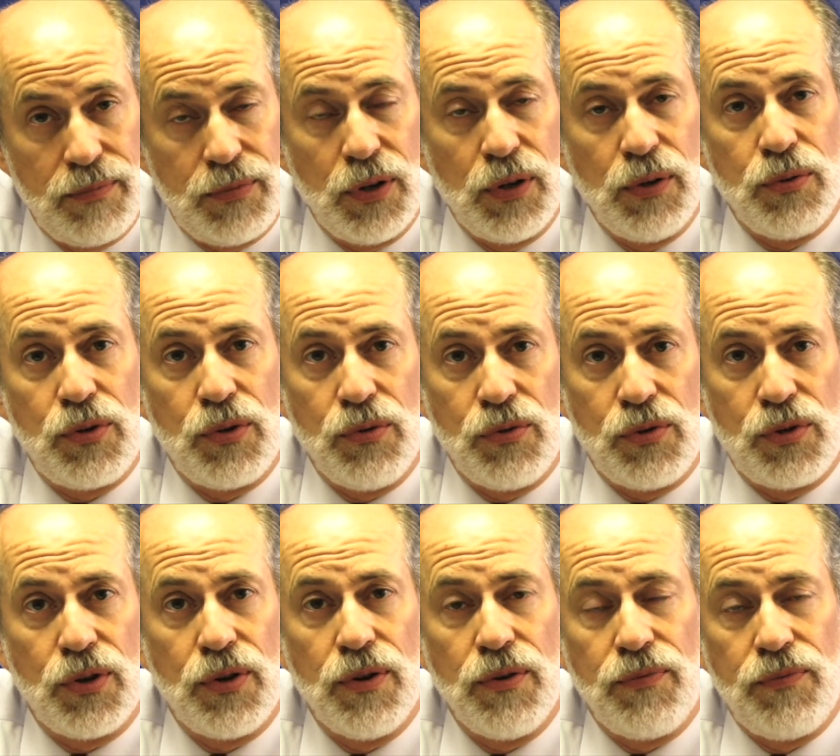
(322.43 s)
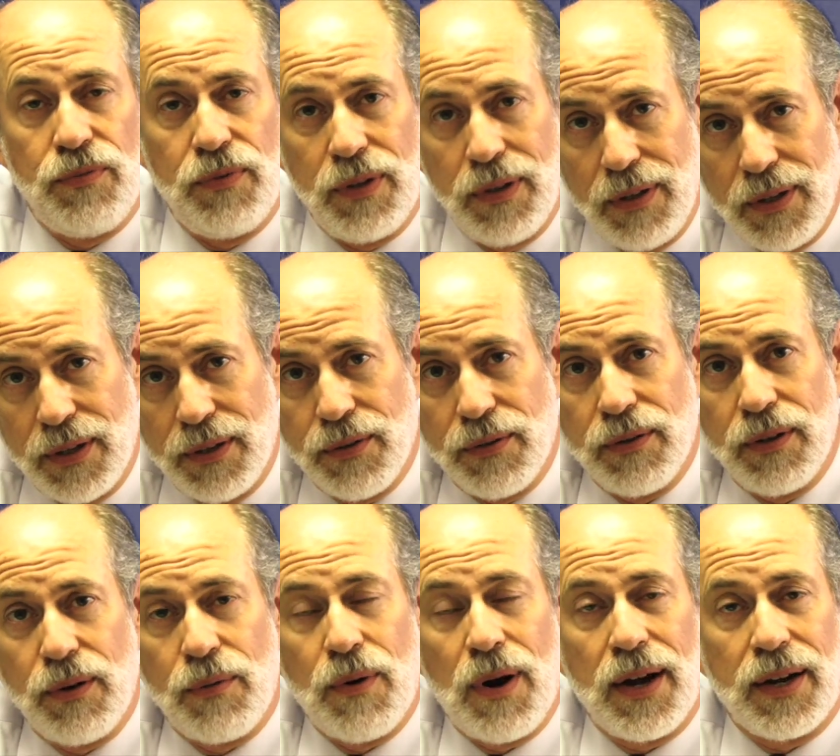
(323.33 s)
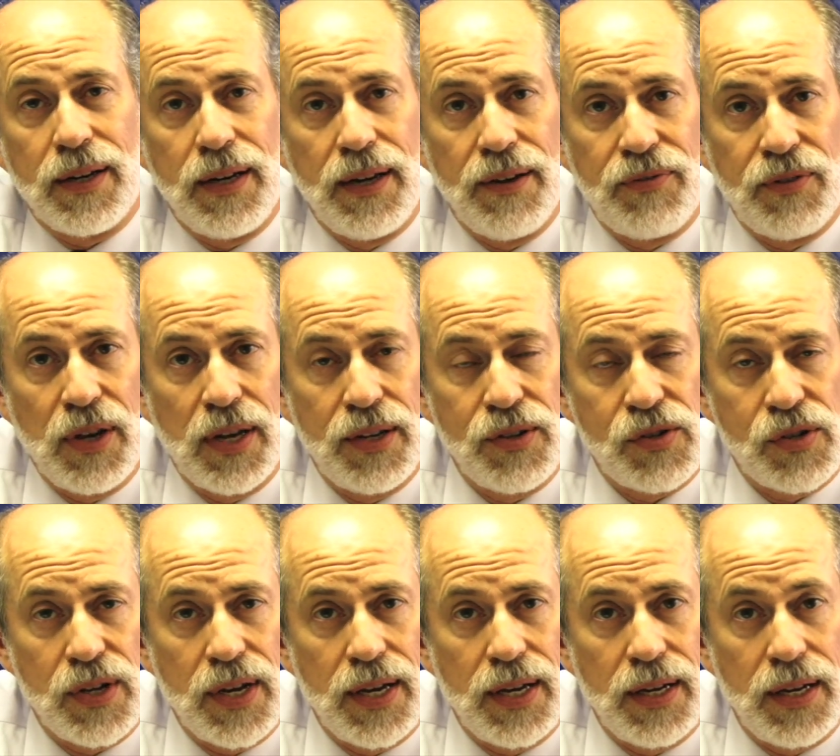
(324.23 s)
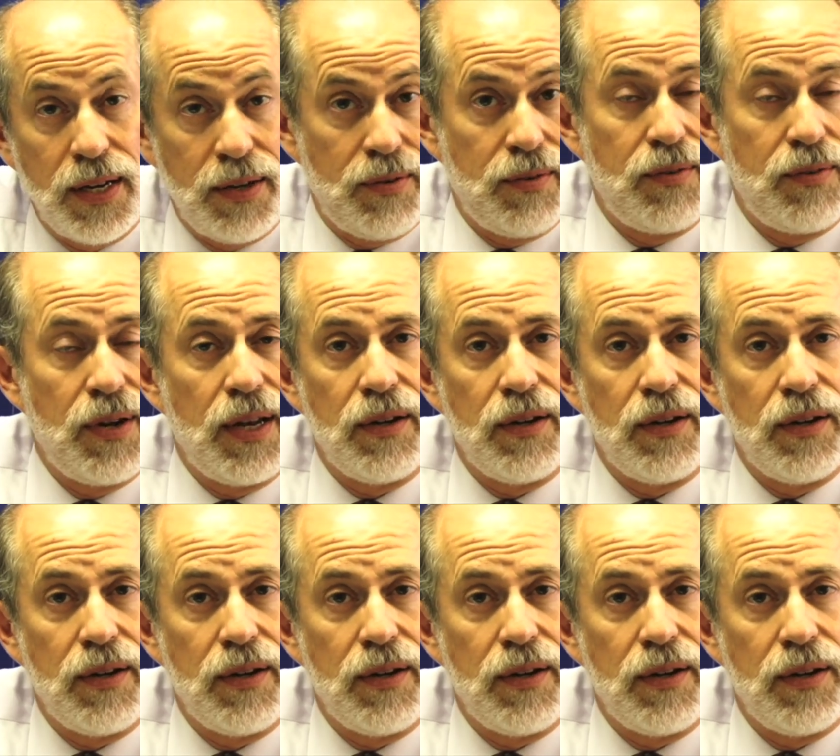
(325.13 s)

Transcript: those who served in Iraq and Afghanistan and,